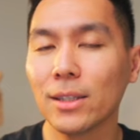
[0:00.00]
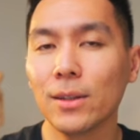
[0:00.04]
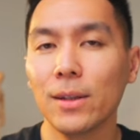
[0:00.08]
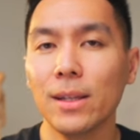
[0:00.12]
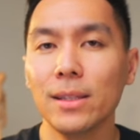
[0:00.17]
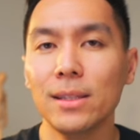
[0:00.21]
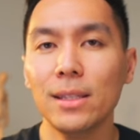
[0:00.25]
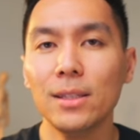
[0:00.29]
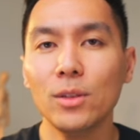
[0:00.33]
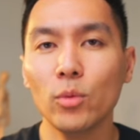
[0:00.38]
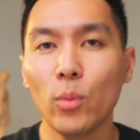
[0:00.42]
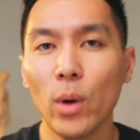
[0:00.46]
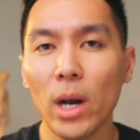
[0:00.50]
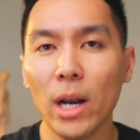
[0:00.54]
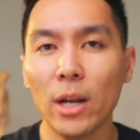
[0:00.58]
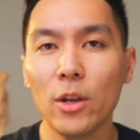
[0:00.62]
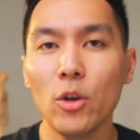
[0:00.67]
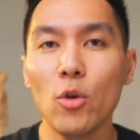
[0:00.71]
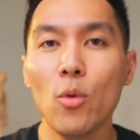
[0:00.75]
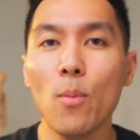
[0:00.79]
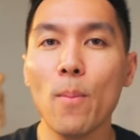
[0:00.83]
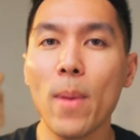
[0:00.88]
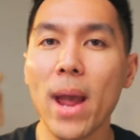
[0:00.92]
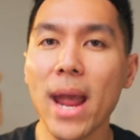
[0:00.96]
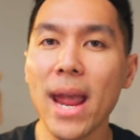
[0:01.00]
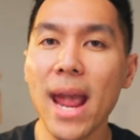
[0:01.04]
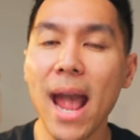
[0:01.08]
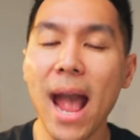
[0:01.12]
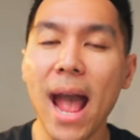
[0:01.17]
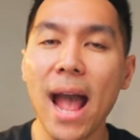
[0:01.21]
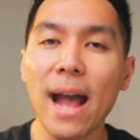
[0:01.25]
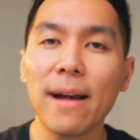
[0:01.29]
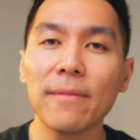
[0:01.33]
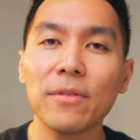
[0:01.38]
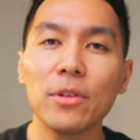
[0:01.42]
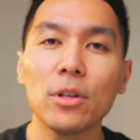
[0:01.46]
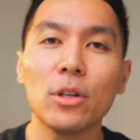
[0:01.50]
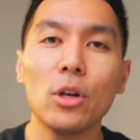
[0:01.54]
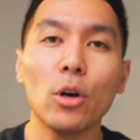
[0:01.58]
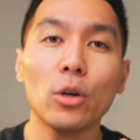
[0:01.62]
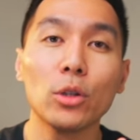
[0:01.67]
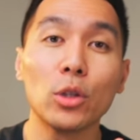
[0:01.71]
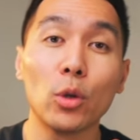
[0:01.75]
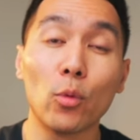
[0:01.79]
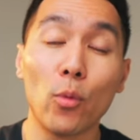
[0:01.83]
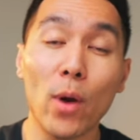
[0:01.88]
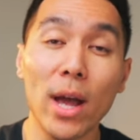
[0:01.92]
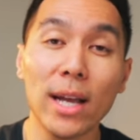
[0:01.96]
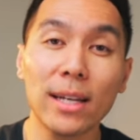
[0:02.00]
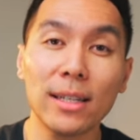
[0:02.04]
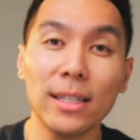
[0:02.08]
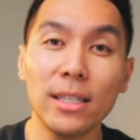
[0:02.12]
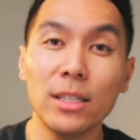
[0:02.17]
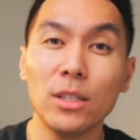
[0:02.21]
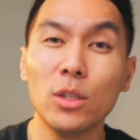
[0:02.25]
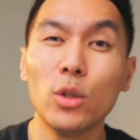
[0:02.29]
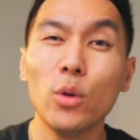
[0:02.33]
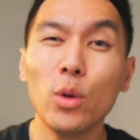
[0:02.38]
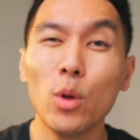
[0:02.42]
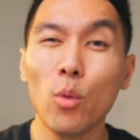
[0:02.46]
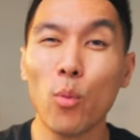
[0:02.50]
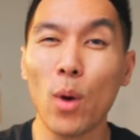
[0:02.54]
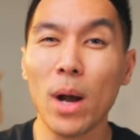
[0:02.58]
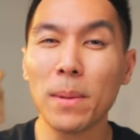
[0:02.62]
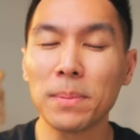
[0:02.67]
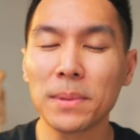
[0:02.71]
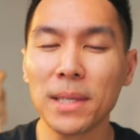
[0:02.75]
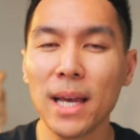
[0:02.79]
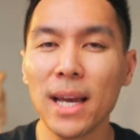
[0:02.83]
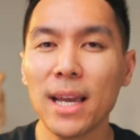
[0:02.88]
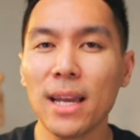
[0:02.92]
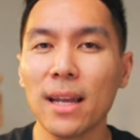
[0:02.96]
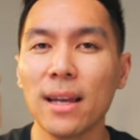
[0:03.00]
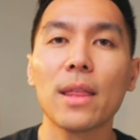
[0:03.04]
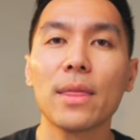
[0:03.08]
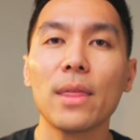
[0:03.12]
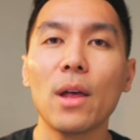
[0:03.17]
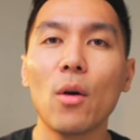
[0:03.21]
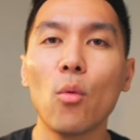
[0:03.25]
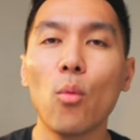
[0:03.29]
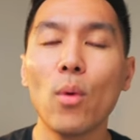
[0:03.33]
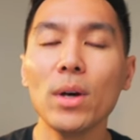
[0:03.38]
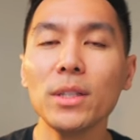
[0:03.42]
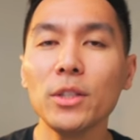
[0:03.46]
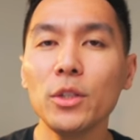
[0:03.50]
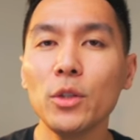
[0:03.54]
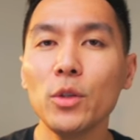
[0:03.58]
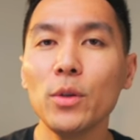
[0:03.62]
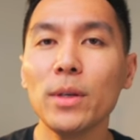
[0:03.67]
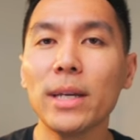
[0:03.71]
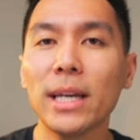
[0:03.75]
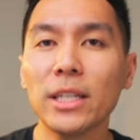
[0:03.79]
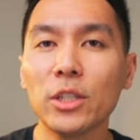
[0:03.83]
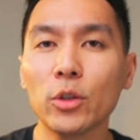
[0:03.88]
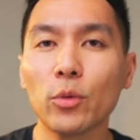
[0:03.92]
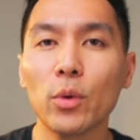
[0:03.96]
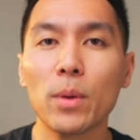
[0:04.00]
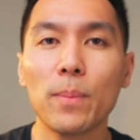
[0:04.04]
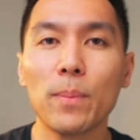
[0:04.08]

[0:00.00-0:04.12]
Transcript: So this is where you may have to go directly to the website. Now, once you get your